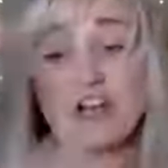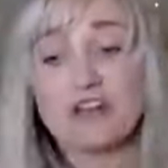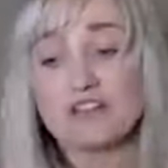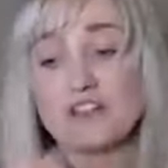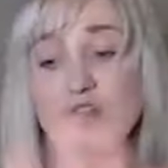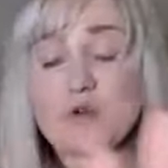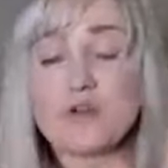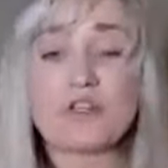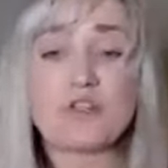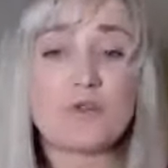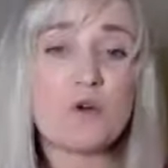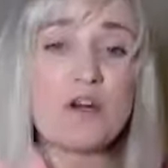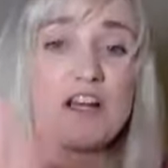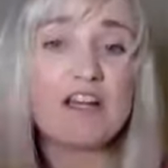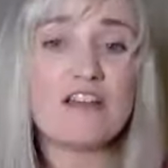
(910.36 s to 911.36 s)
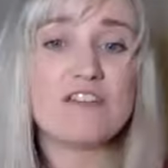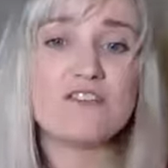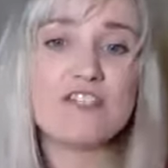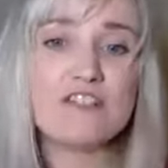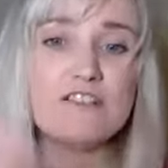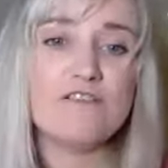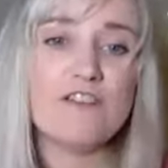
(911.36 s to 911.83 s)
story short, another
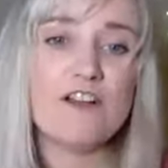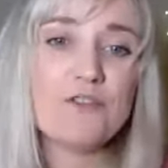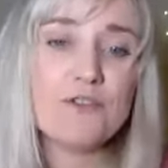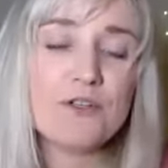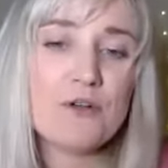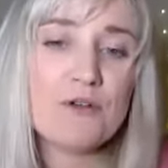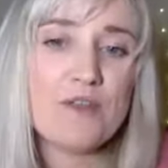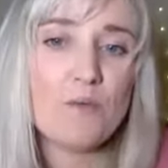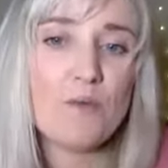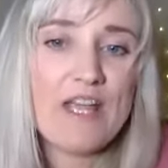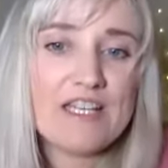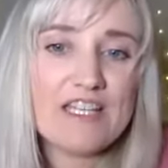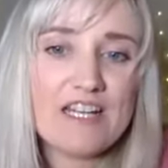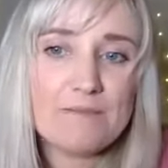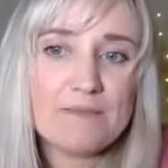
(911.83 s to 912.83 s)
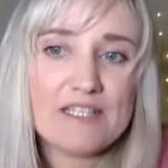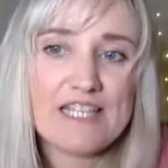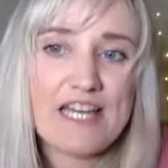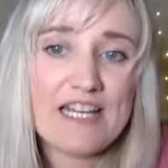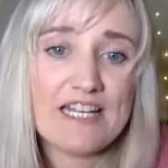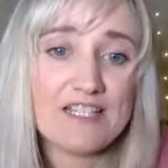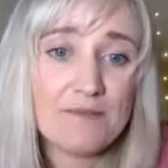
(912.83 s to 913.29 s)
deal fell through, and then we ended up
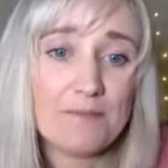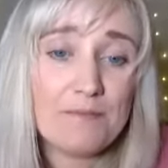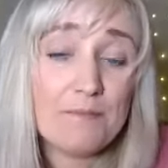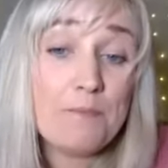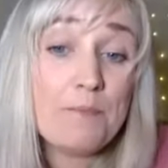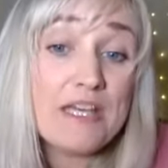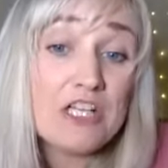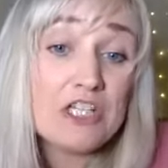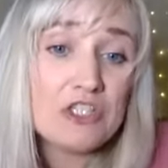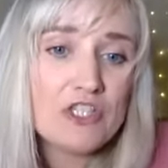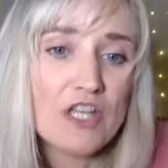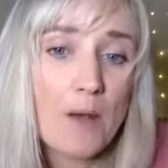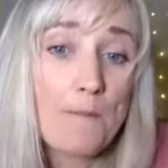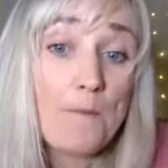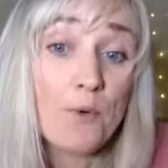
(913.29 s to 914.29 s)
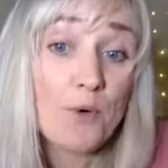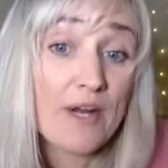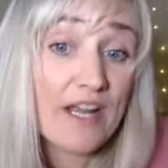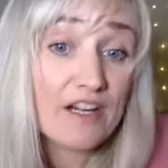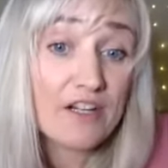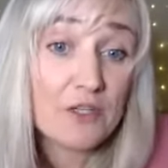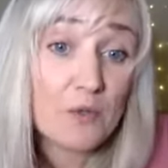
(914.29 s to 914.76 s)
deciding to build a
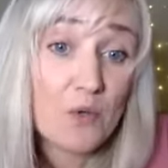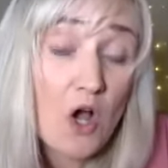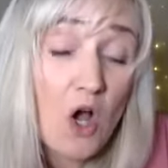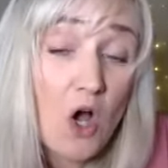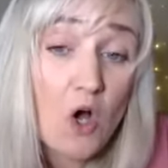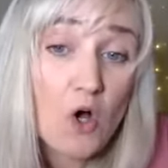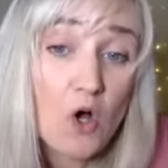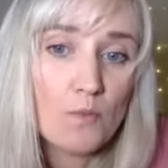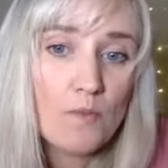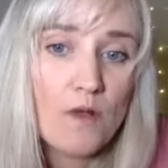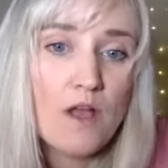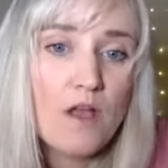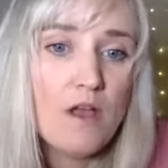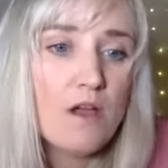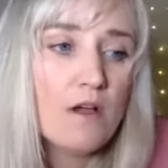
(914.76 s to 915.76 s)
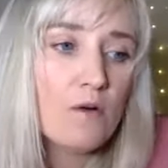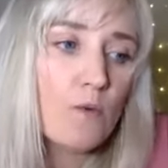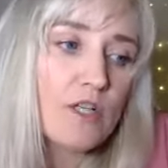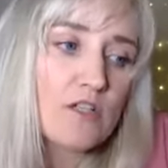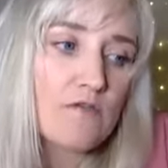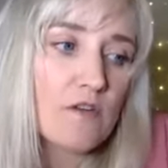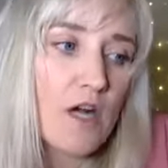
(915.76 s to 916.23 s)
brand new home,
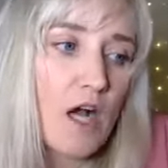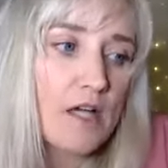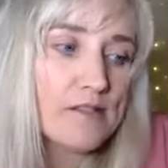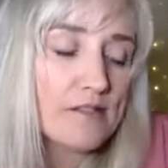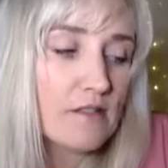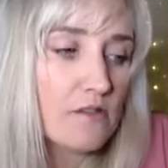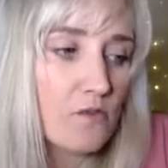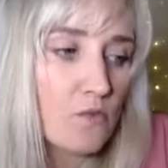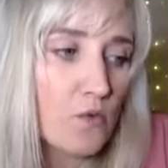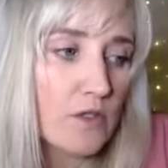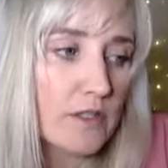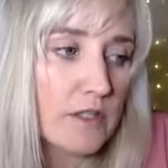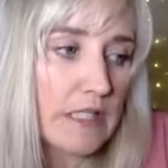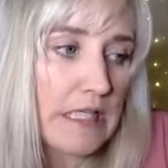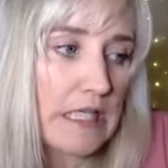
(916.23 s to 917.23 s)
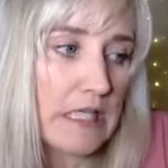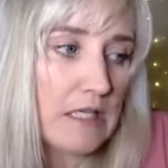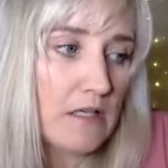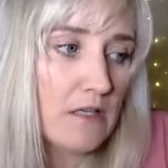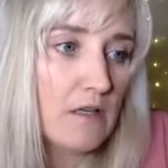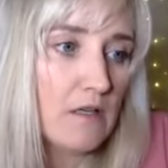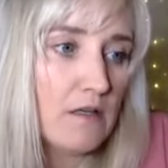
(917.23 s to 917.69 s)
which for us is
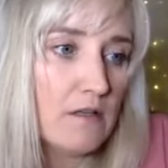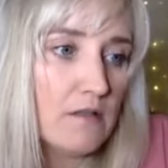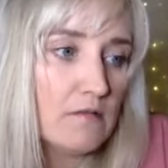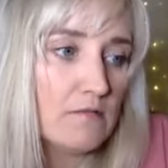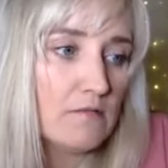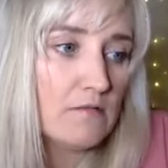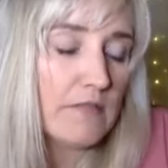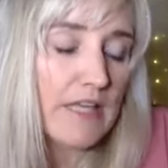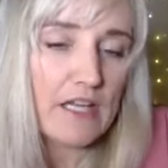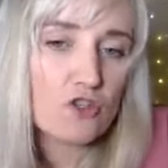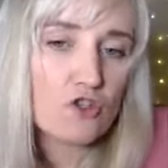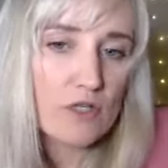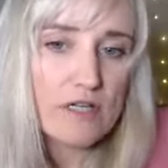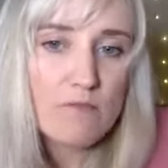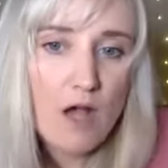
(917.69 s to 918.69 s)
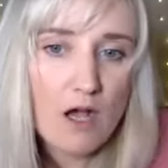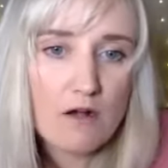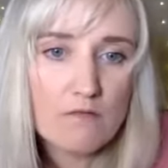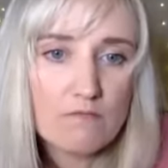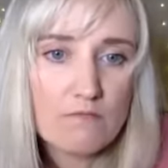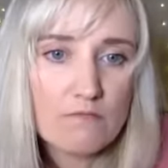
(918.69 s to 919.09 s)
really like a dream home,